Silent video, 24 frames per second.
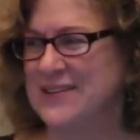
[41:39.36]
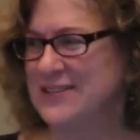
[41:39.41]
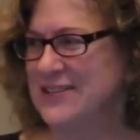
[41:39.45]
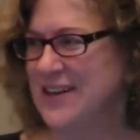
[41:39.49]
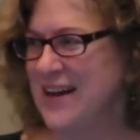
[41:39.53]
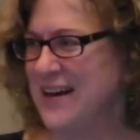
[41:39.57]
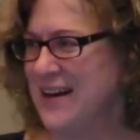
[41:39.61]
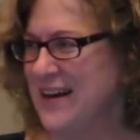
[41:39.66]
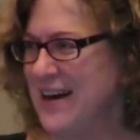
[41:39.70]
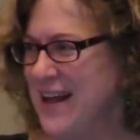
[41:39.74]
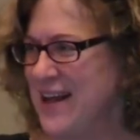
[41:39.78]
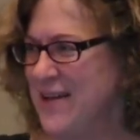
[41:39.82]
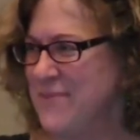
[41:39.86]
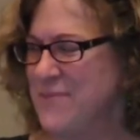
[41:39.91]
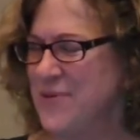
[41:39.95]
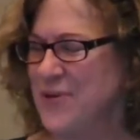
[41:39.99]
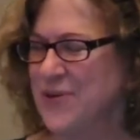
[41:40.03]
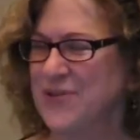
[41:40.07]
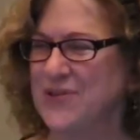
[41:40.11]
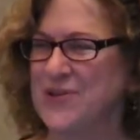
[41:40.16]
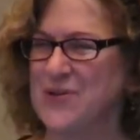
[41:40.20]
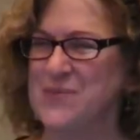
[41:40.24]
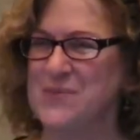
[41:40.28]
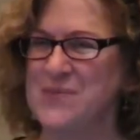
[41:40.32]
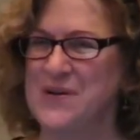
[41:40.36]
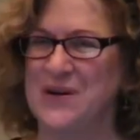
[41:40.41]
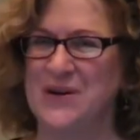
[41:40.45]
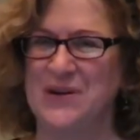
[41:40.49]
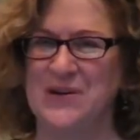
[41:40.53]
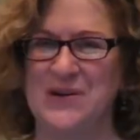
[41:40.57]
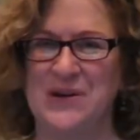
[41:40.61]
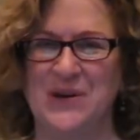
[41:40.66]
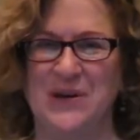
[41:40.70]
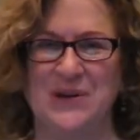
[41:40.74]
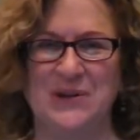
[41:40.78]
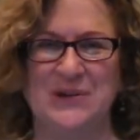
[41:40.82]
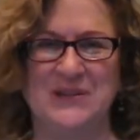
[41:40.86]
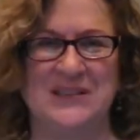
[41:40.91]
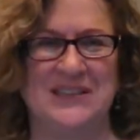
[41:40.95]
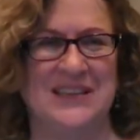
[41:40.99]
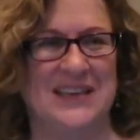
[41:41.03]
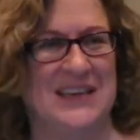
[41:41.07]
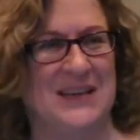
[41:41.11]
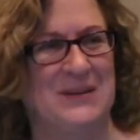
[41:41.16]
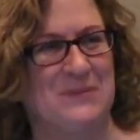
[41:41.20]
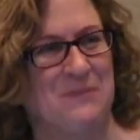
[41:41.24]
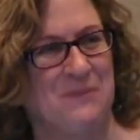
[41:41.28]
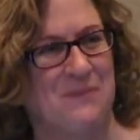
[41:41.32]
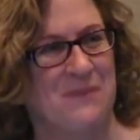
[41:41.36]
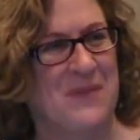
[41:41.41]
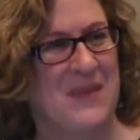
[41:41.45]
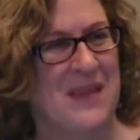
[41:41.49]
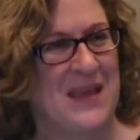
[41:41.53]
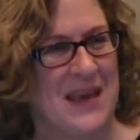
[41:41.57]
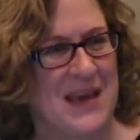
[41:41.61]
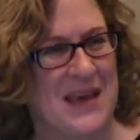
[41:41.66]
John and I have both compared notes that in